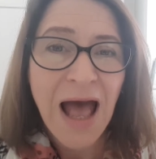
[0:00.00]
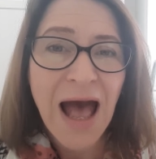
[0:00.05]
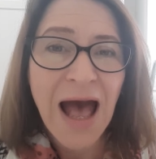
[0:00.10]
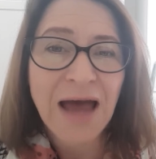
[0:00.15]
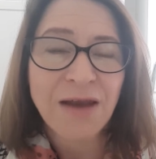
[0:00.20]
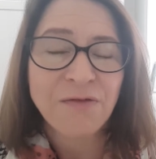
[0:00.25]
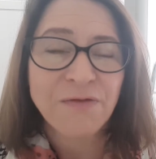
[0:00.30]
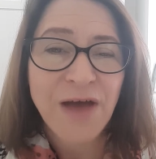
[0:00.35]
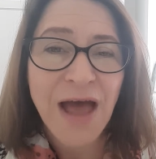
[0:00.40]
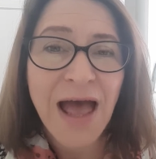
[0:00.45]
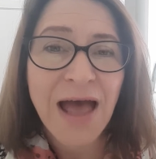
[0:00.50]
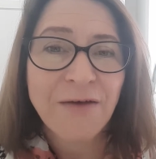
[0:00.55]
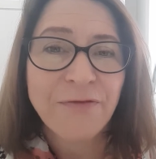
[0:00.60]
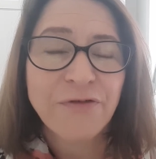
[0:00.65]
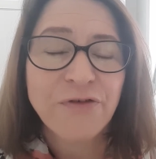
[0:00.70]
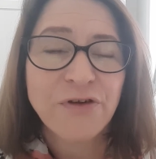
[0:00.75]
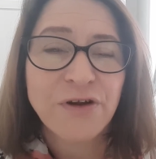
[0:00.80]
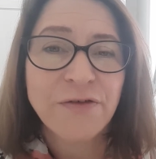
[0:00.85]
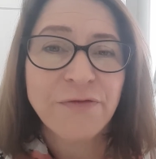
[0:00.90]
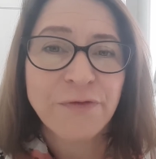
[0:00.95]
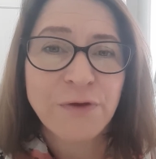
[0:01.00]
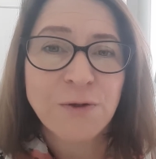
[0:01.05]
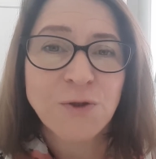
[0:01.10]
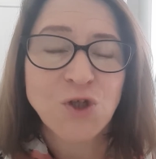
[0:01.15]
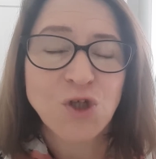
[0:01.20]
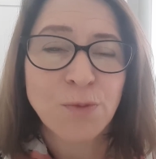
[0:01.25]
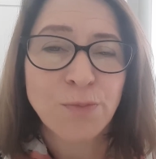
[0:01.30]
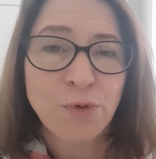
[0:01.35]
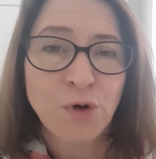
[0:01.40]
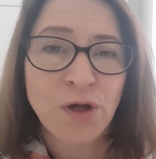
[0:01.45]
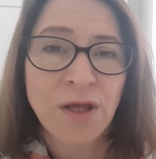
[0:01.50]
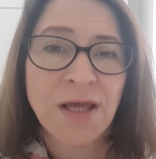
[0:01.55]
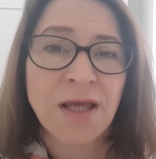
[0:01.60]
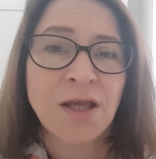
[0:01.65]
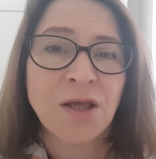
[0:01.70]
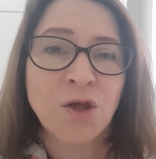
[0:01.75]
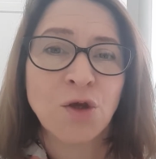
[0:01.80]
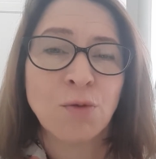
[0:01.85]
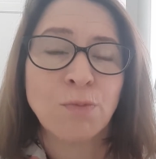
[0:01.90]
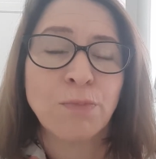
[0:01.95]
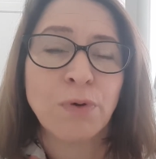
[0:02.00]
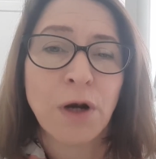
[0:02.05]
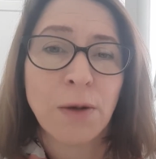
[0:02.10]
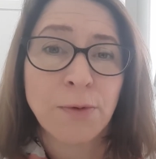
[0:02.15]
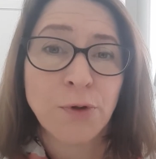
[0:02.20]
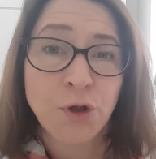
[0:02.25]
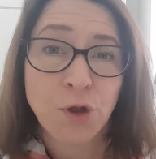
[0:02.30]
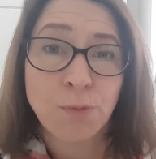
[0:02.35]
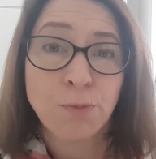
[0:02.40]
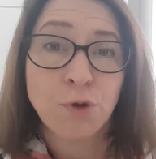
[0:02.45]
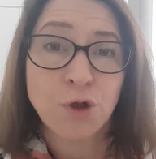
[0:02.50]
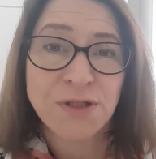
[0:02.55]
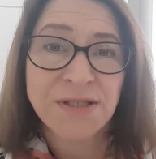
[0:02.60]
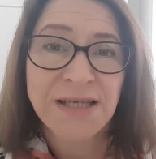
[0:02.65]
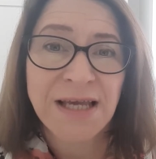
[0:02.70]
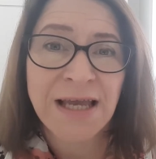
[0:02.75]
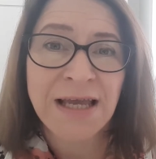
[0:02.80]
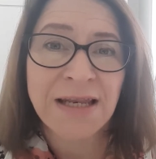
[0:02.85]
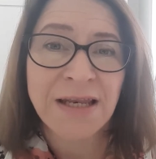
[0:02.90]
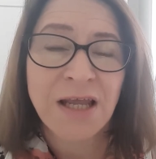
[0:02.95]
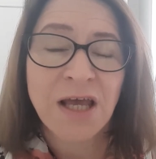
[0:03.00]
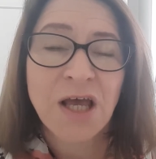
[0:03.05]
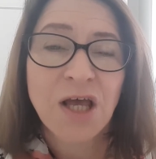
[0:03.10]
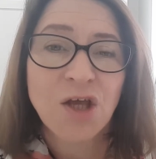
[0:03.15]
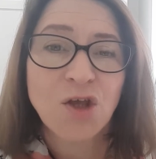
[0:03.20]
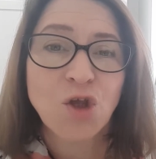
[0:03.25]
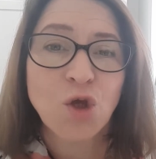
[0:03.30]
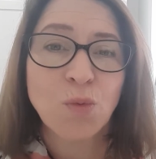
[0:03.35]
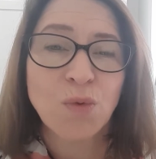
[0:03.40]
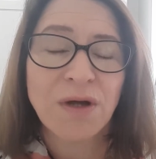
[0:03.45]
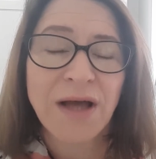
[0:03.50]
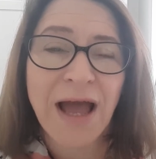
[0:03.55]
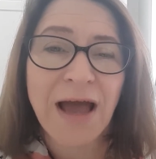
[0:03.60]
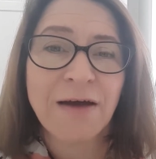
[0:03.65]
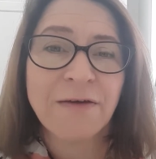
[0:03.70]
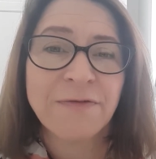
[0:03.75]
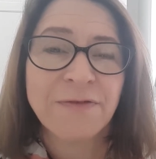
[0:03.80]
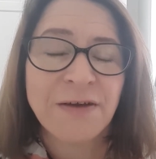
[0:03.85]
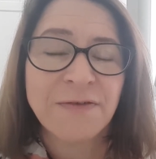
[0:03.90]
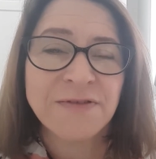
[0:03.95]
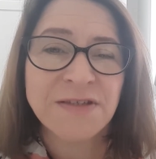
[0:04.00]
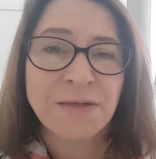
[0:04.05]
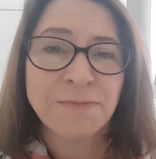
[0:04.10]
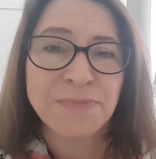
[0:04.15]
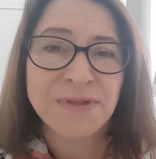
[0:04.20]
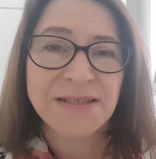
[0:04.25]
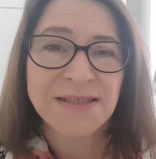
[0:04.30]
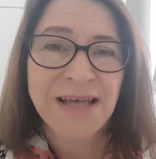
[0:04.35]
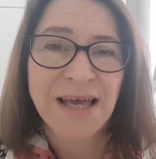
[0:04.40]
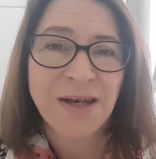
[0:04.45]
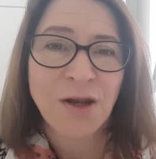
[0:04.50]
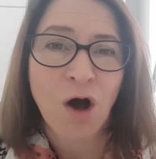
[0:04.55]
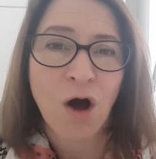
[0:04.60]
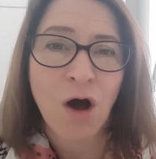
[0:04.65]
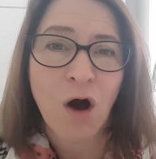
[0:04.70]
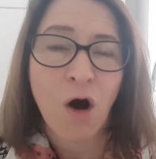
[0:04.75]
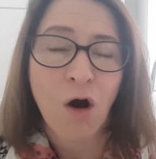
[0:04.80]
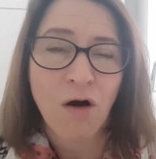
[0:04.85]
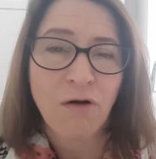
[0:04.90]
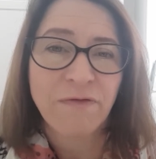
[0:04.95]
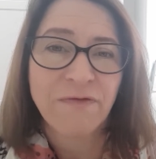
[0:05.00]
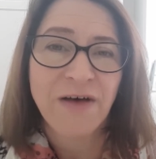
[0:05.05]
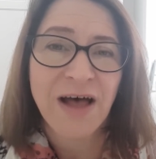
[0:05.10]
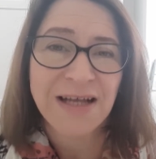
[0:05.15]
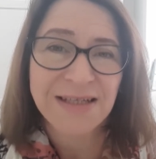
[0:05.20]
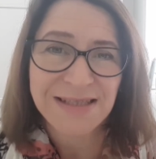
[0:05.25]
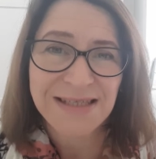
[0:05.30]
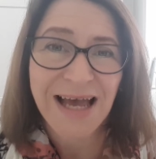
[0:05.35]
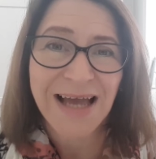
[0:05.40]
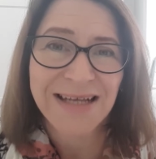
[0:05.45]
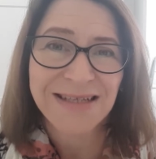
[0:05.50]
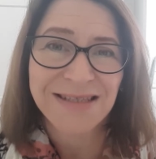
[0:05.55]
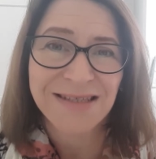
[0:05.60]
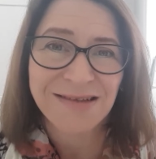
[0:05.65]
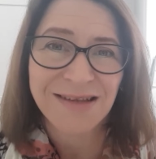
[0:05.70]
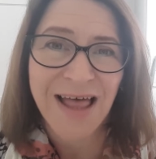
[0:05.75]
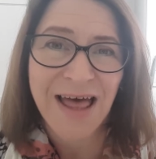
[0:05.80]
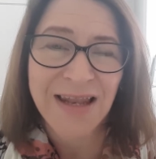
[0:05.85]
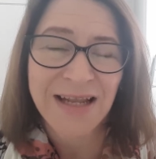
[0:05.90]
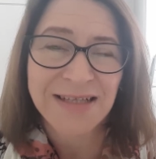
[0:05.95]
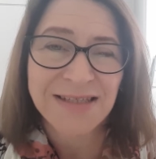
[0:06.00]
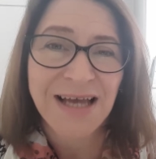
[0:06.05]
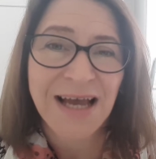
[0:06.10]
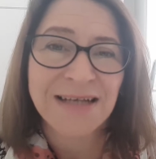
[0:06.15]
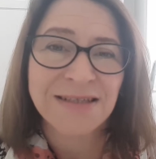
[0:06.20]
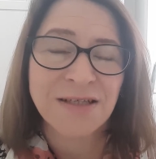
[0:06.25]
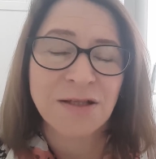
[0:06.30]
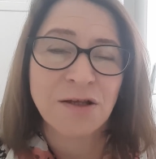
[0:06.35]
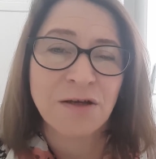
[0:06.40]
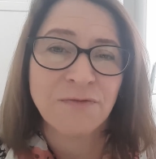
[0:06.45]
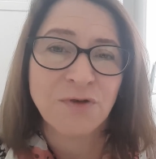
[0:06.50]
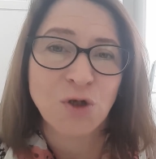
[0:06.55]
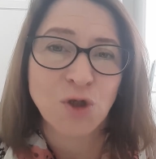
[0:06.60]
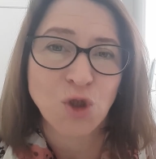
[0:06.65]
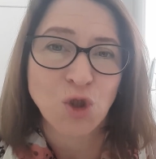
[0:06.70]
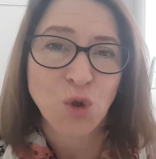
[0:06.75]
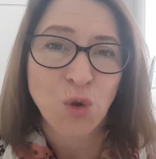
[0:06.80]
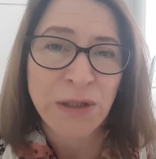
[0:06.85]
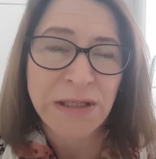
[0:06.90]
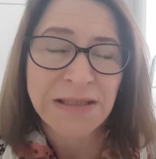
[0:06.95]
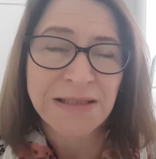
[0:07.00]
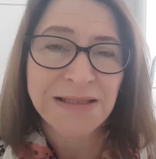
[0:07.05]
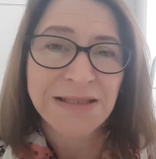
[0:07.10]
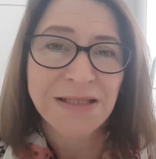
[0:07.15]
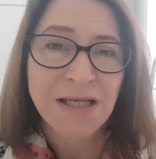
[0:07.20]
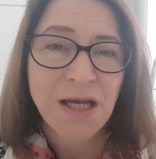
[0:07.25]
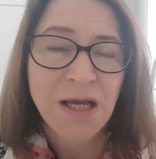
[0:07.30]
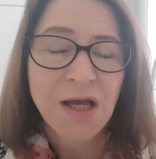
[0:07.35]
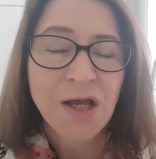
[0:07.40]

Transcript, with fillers: And for every future booking you, you put in, you will get a 50% off a title, any title of your choice.